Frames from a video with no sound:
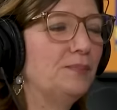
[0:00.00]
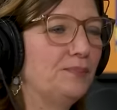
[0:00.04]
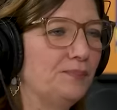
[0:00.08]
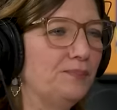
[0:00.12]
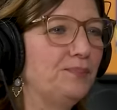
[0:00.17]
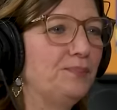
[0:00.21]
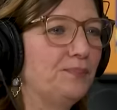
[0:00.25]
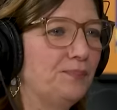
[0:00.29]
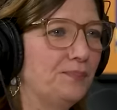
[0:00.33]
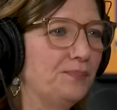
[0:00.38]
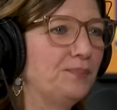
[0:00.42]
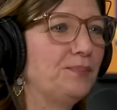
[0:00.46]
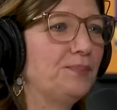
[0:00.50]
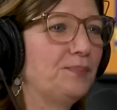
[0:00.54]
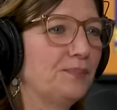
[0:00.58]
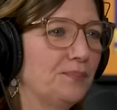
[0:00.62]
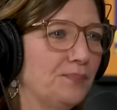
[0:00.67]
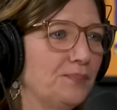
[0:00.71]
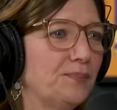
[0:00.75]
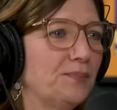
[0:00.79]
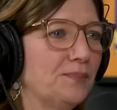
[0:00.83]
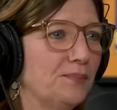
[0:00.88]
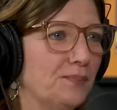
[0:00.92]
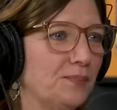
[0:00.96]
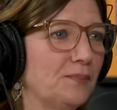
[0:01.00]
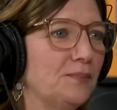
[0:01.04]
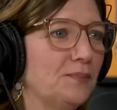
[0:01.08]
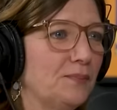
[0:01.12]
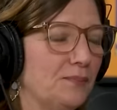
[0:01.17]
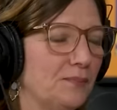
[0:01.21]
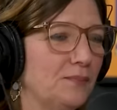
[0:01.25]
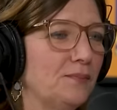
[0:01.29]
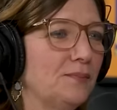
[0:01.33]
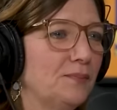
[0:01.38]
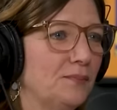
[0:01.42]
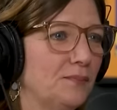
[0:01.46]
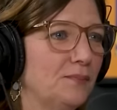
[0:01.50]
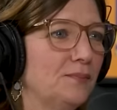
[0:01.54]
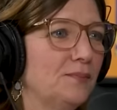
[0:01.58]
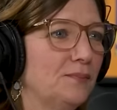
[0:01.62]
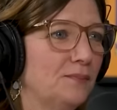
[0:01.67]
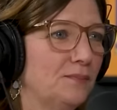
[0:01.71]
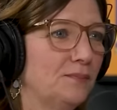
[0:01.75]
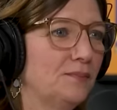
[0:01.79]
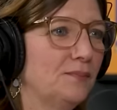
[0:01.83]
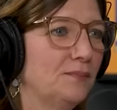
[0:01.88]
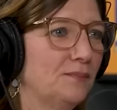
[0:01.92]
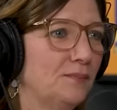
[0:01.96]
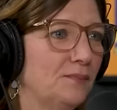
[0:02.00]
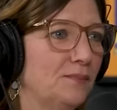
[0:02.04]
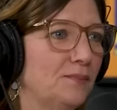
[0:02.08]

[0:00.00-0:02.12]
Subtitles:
of could see that. So I